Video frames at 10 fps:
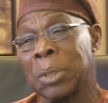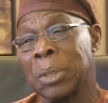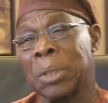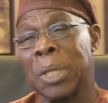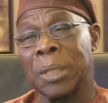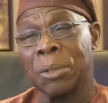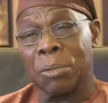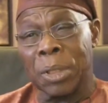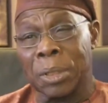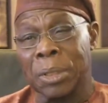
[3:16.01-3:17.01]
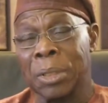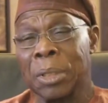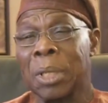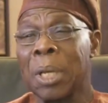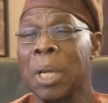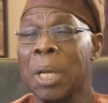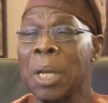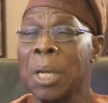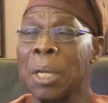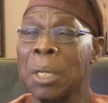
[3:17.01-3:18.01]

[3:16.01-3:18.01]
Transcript: inadequate uh,